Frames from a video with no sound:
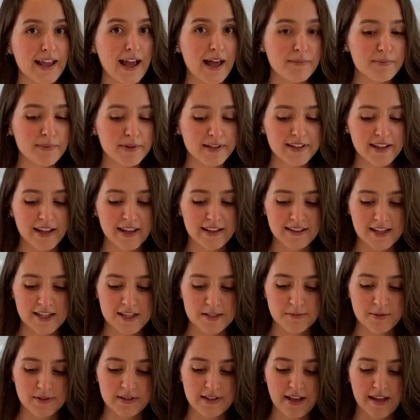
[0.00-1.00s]
happen, and
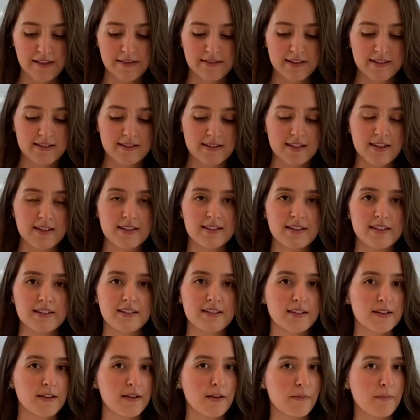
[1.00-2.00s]
let's pretend this isn't
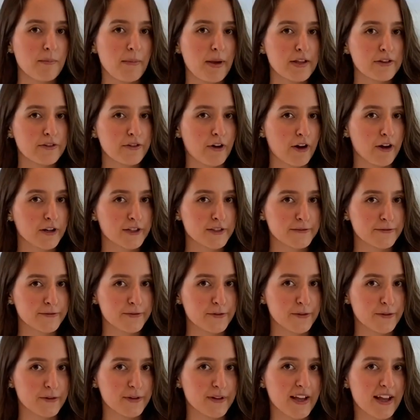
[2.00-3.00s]
my dog's
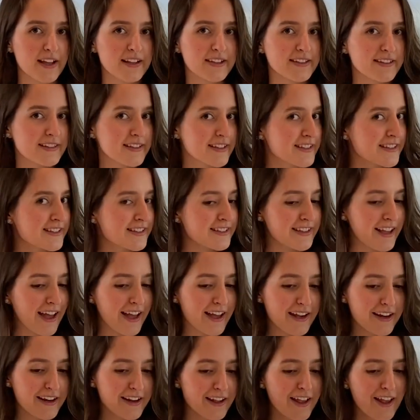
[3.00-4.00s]
food and is
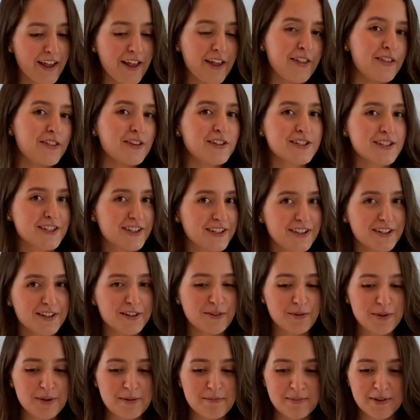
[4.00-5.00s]
instead the
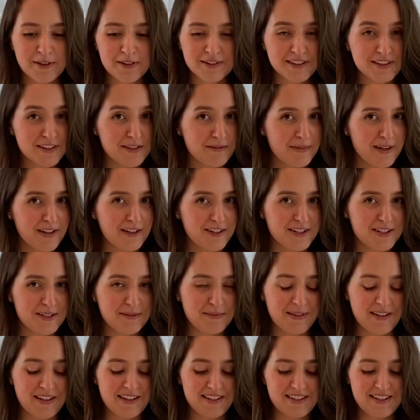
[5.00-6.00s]
chiller we built in the
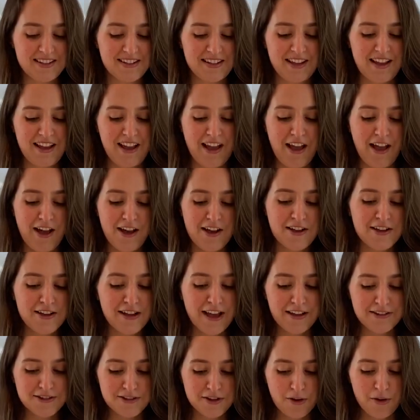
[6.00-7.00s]
makerspace.
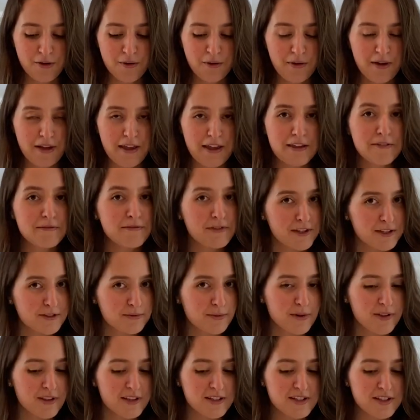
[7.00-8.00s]
So if this
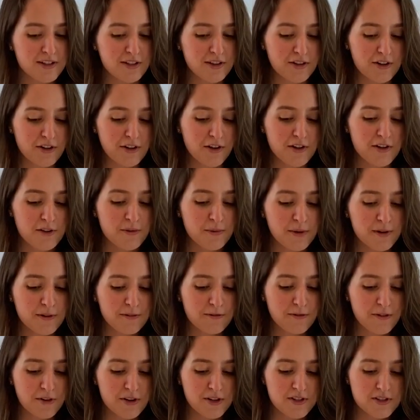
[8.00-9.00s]
were the chiller, you would
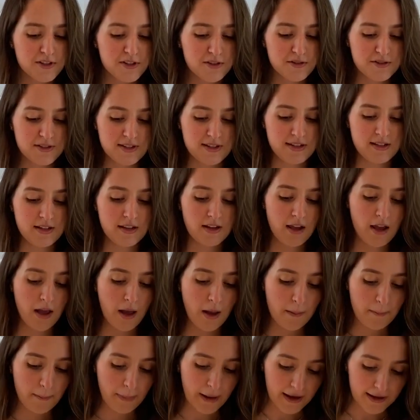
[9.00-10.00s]
first use it
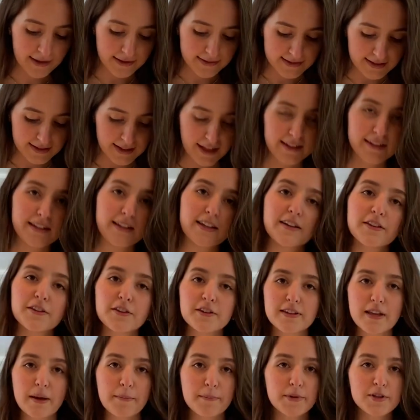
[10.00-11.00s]
by selecting
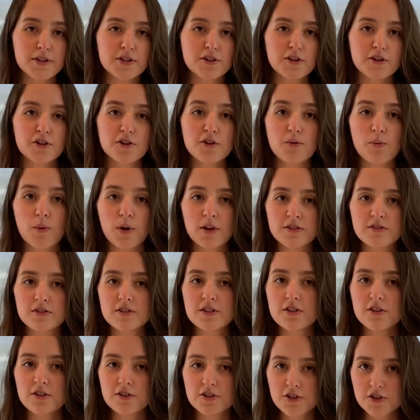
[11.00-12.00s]
the temperature you want to
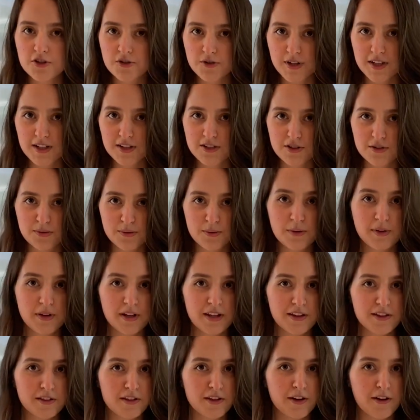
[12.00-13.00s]
chill your drink to
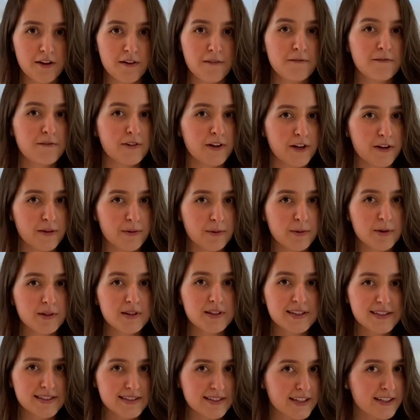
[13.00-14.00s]
in the very
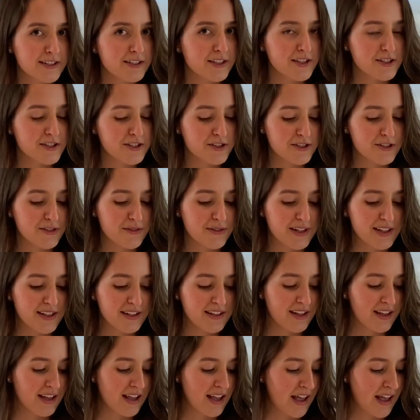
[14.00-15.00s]
realistic touchscreen,